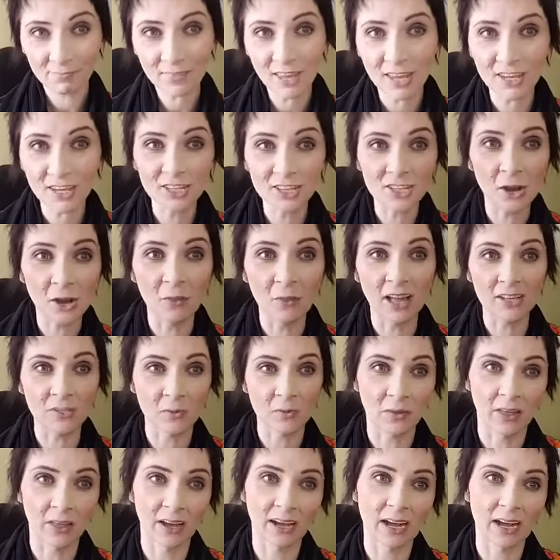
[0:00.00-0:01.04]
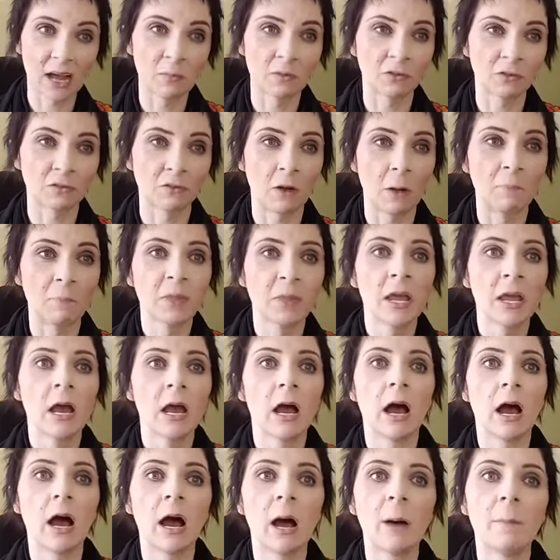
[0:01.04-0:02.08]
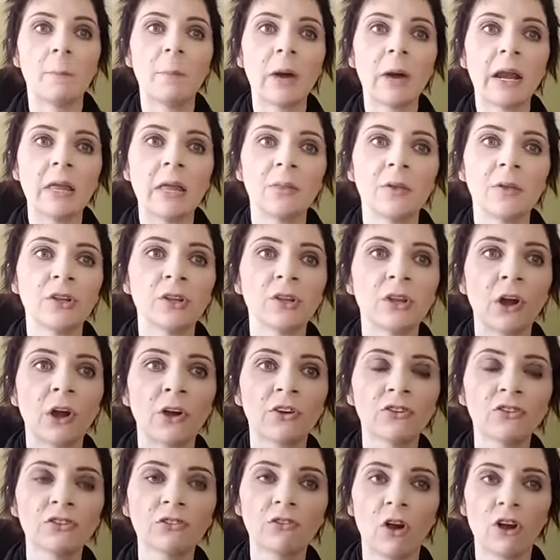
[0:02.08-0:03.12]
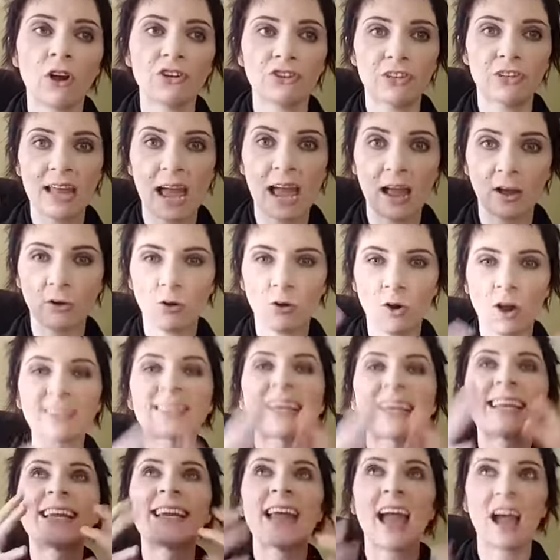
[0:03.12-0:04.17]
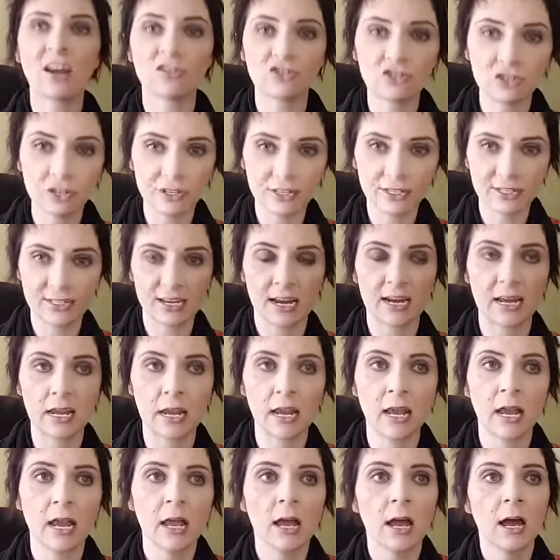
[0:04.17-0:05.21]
So that's where that comes from. But in the largest cross-national study